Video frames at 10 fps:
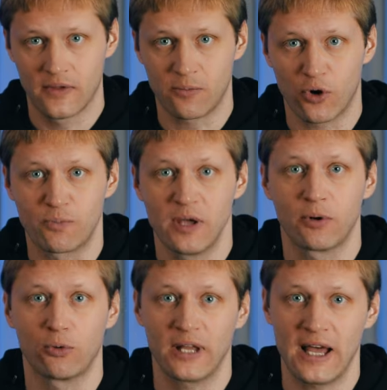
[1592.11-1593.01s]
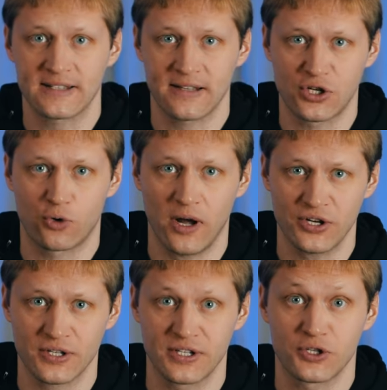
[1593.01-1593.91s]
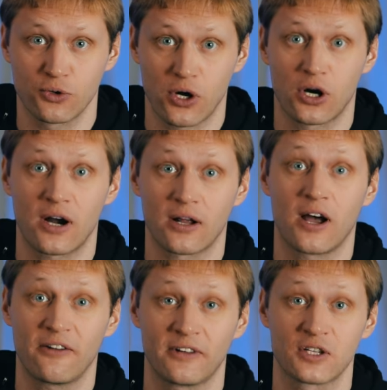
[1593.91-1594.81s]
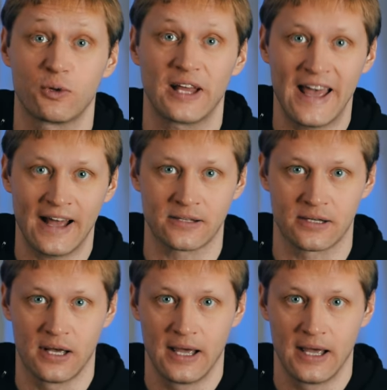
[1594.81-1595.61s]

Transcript: that more people will ask such questions, the sooner current conflicts will end,